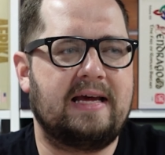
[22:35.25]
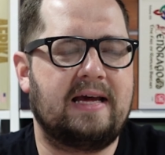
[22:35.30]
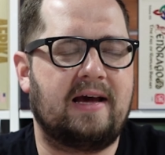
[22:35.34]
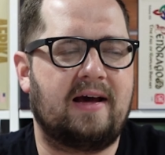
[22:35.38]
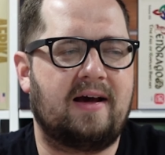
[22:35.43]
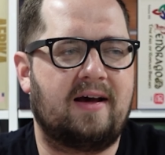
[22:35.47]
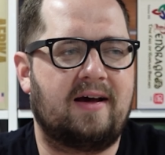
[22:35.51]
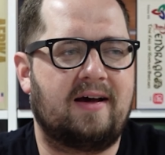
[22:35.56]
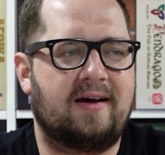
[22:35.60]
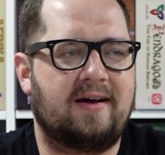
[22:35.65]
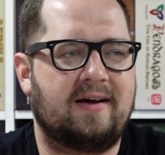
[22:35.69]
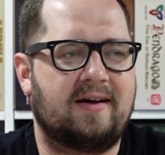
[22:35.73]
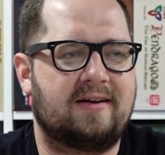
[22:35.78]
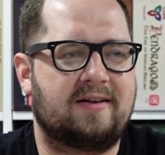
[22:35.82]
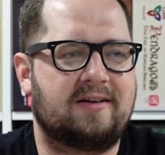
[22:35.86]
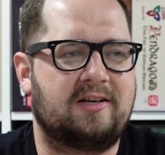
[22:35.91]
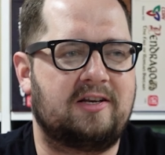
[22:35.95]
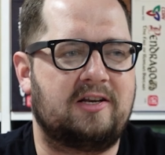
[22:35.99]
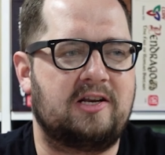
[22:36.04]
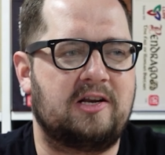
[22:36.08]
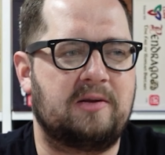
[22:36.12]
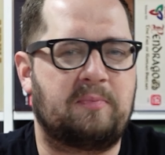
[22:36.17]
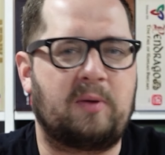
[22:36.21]
uh,
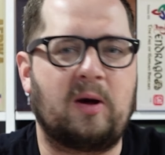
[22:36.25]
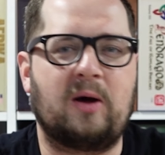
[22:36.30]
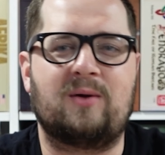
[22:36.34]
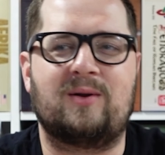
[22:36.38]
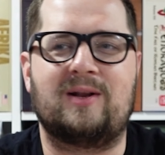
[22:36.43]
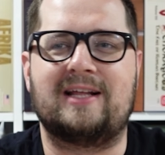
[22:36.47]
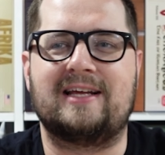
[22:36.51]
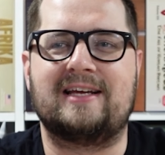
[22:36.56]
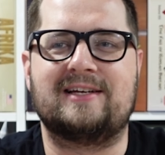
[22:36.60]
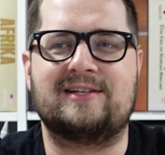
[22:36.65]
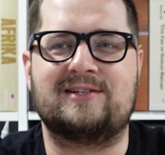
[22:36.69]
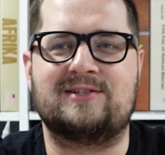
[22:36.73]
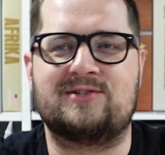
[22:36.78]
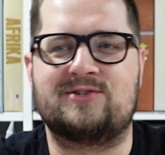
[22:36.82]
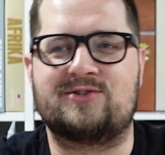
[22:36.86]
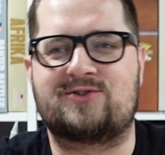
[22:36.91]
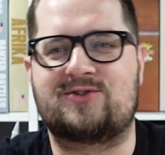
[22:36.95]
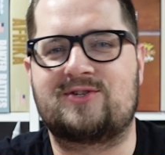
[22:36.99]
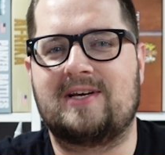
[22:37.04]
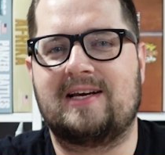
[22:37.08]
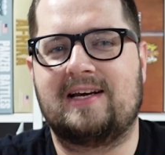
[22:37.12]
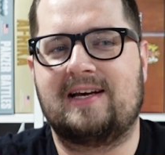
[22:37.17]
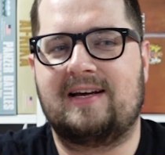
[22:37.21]

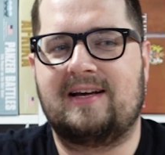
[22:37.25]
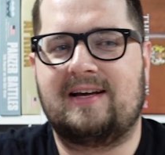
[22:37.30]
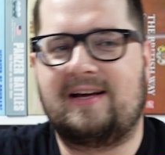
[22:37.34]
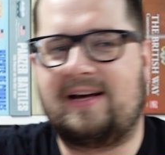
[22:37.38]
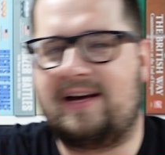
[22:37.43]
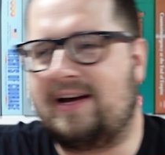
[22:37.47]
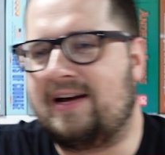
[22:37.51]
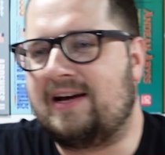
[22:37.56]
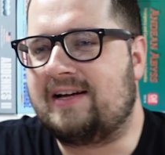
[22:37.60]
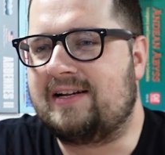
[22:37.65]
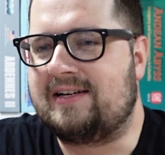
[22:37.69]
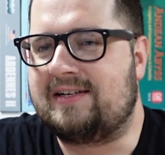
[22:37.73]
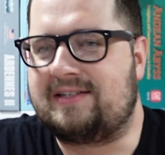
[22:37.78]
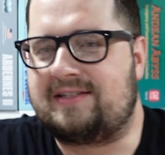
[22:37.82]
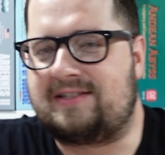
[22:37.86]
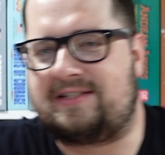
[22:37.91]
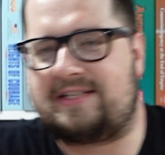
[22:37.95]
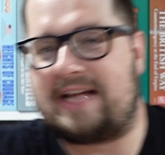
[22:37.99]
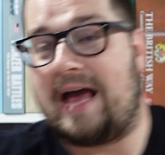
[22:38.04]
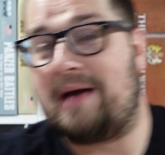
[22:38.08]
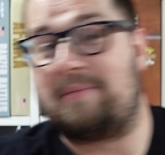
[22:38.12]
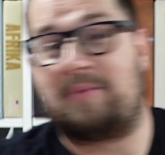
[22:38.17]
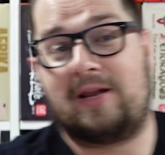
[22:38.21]
Napoleon's uh,
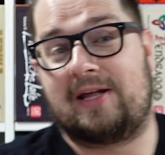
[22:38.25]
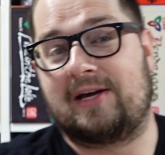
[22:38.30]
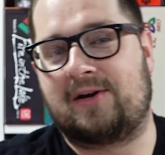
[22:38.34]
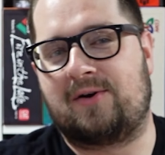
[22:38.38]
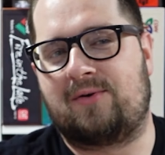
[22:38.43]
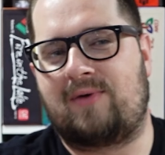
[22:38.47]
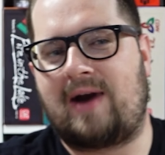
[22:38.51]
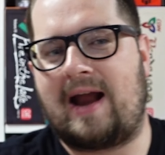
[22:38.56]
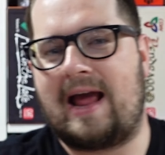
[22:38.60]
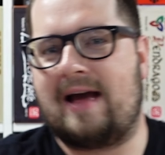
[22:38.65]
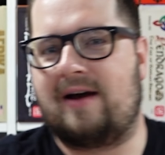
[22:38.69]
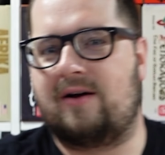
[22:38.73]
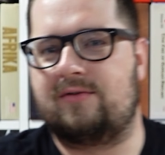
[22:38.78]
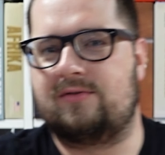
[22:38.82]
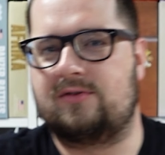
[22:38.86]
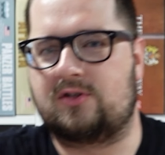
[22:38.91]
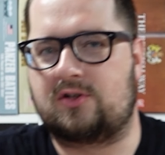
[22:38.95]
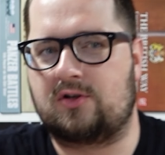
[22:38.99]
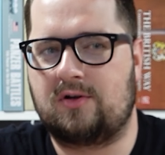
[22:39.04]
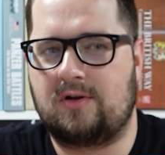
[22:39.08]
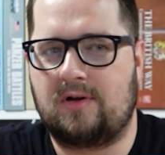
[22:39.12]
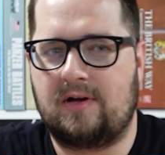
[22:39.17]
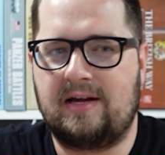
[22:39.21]
dabbling
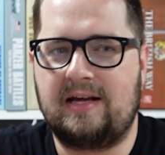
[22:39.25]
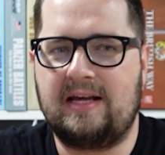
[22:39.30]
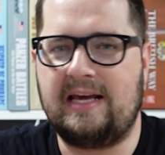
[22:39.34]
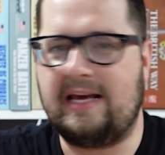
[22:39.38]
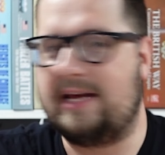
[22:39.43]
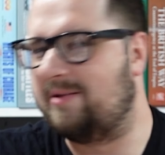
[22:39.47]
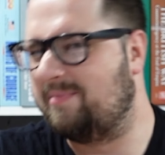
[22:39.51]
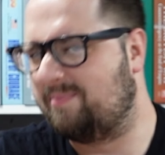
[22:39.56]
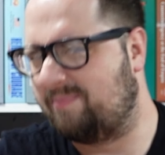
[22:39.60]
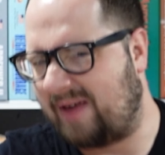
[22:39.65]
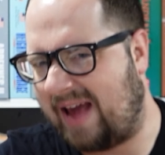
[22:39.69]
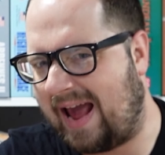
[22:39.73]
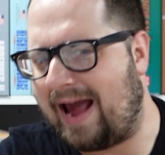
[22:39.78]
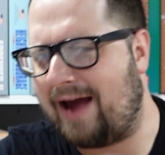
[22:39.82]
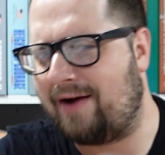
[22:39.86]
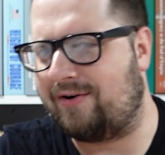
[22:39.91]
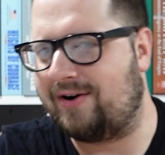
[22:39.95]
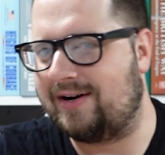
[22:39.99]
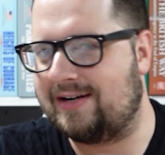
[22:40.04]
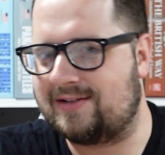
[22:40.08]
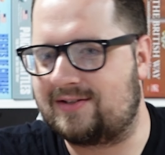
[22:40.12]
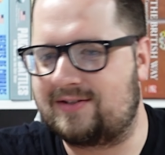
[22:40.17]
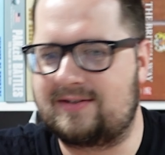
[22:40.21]
around in
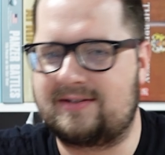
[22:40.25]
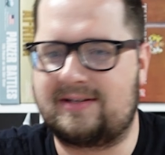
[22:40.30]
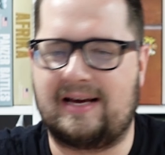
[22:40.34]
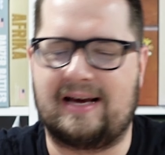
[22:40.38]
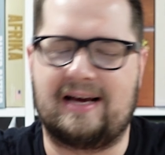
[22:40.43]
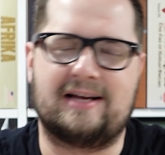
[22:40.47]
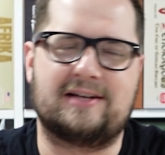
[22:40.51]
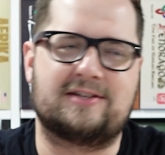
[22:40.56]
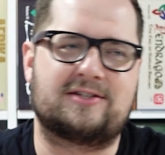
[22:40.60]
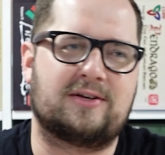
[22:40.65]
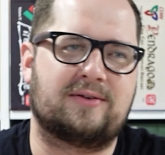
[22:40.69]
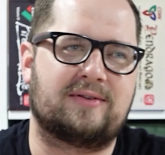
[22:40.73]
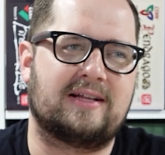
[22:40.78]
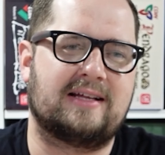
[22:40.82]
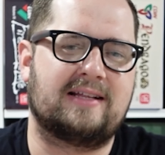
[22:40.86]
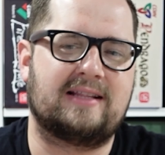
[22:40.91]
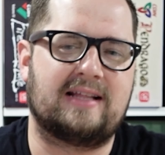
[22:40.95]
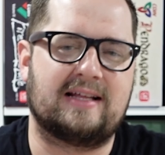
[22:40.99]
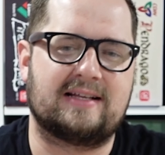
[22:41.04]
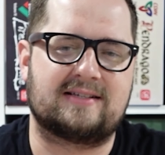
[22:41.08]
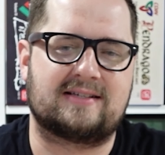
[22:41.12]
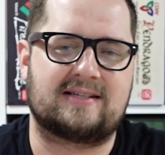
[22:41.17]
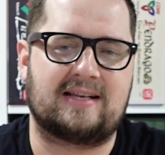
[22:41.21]
Paris. Uh, so
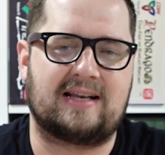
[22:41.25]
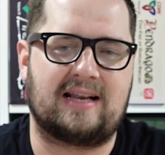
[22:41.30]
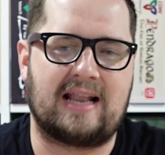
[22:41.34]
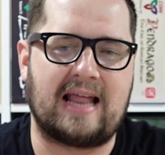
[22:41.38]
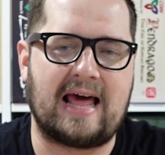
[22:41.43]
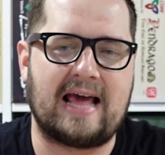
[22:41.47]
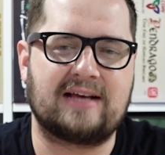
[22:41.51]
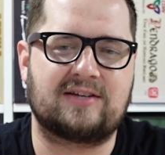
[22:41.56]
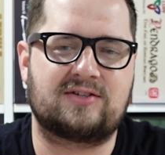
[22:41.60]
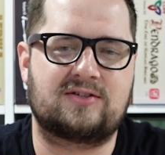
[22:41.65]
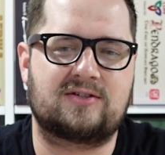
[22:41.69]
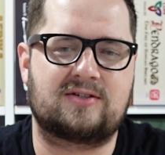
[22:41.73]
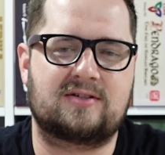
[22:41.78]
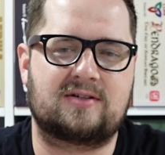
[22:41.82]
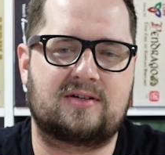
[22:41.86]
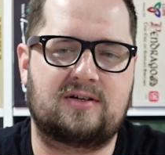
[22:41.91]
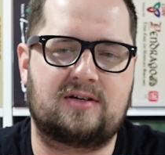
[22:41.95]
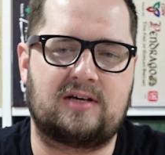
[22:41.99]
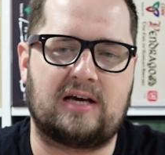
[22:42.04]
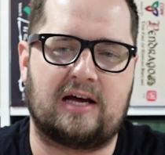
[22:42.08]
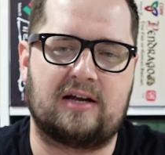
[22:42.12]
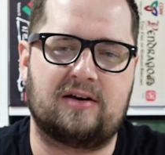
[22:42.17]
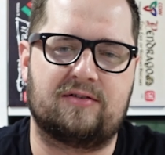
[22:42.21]
there's less
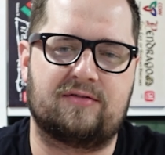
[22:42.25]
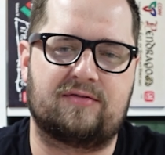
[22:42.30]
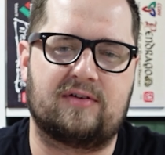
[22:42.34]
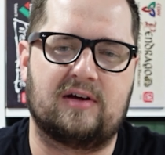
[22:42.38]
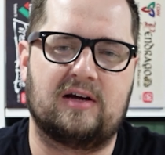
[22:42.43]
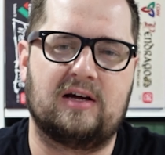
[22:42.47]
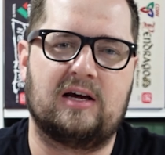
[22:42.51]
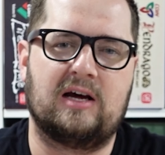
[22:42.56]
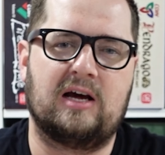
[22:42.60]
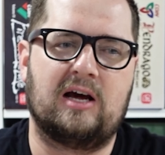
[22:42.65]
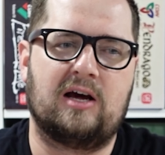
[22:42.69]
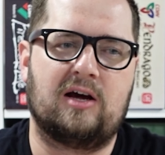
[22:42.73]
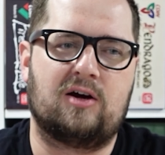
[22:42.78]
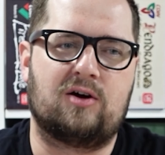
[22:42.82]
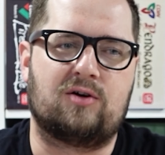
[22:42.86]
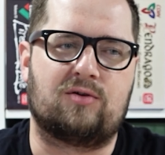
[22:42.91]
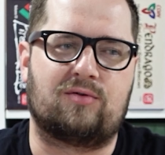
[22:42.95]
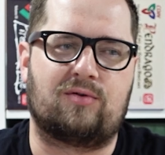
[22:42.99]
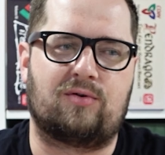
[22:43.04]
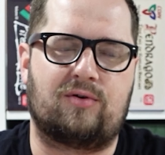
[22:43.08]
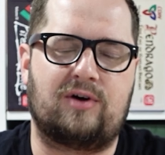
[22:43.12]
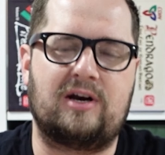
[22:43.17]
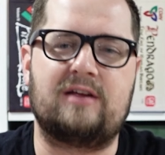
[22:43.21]
kind of
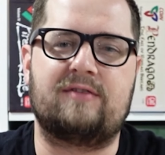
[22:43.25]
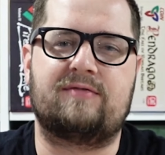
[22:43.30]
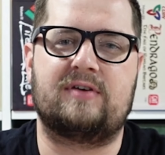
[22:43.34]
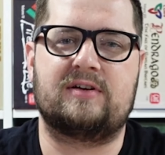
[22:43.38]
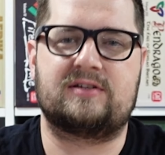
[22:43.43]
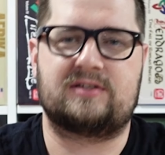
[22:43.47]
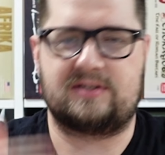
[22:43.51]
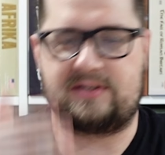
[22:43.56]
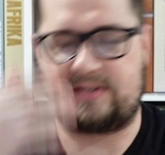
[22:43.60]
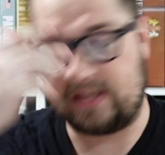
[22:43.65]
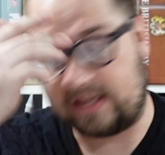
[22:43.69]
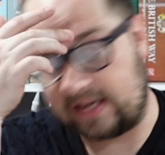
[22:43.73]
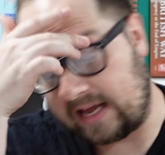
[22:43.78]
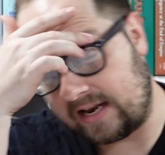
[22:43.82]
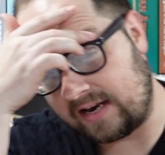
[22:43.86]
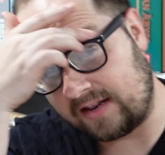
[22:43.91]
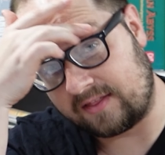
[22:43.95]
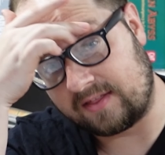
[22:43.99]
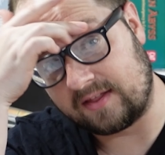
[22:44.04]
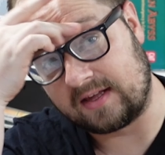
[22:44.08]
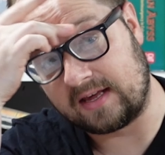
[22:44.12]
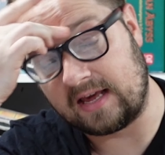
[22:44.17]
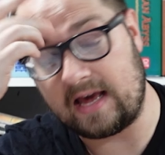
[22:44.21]
revisiting
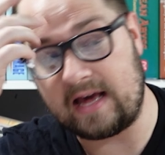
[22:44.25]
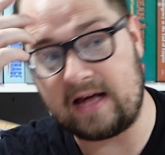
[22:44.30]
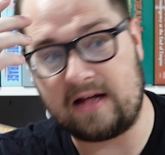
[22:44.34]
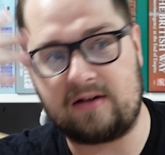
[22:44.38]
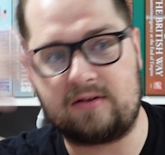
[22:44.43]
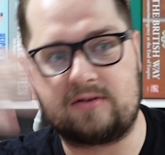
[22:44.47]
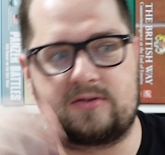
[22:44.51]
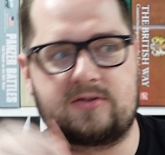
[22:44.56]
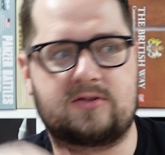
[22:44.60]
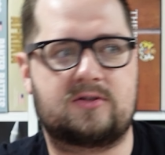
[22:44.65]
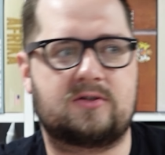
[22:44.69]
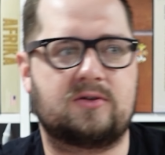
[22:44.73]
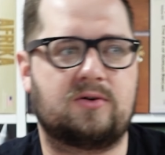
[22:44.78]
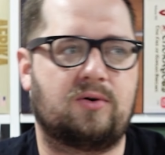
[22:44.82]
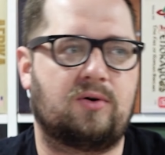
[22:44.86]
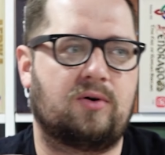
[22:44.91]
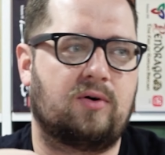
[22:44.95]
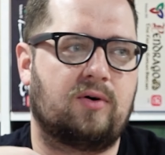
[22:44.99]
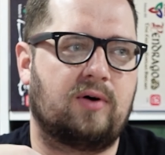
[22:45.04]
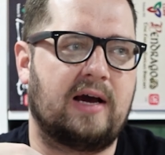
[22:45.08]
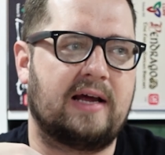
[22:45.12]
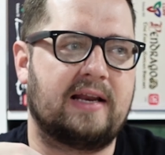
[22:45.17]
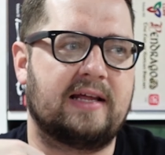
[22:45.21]
anything else
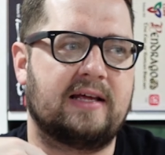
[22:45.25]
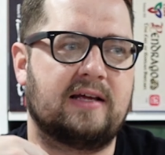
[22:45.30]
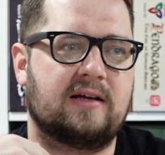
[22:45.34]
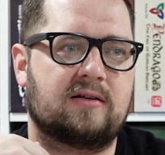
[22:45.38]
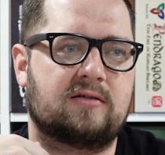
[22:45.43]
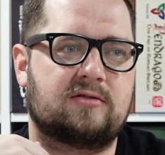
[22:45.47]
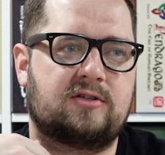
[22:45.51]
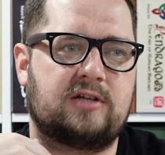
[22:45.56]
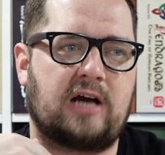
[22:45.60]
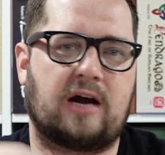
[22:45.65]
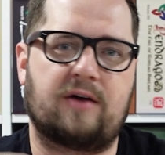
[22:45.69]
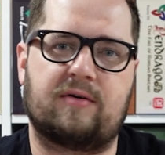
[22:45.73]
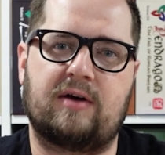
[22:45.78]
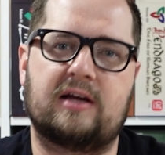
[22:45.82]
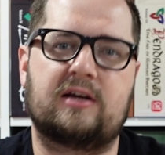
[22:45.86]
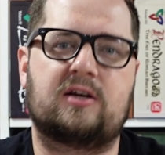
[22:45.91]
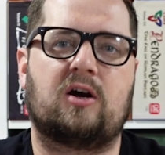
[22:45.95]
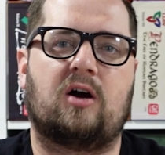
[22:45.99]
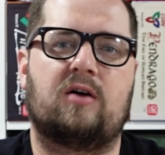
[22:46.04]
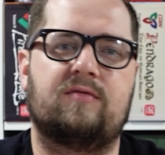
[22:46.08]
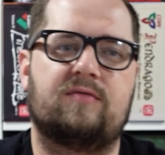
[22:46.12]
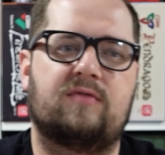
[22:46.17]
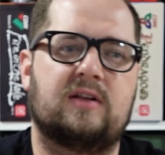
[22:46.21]
or any direct
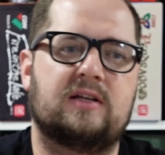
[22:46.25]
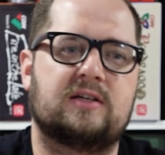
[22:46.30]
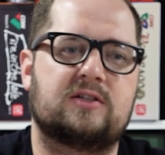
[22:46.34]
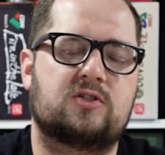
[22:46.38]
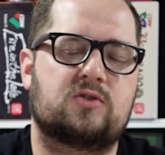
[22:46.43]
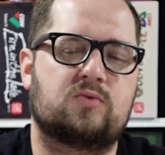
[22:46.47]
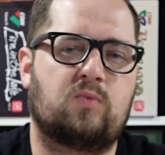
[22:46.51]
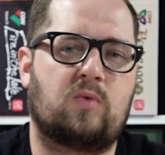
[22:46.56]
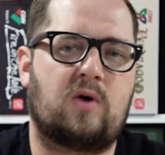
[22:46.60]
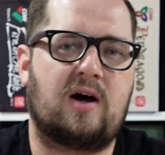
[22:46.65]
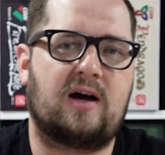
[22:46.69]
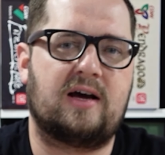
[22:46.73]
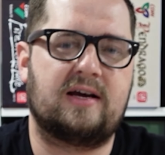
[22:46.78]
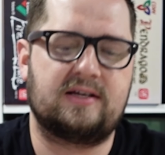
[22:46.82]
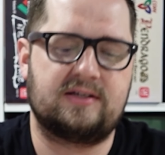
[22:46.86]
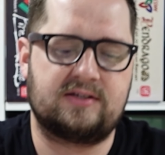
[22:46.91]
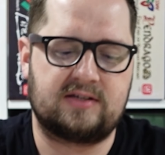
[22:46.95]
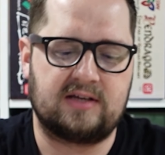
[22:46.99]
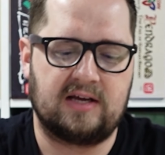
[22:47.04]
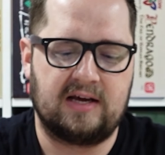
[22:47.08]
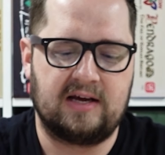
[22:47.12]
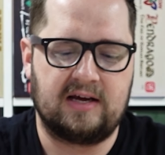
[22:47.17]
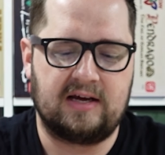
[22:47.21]
conflicts
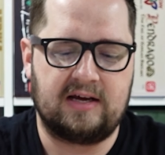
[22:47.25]
wise.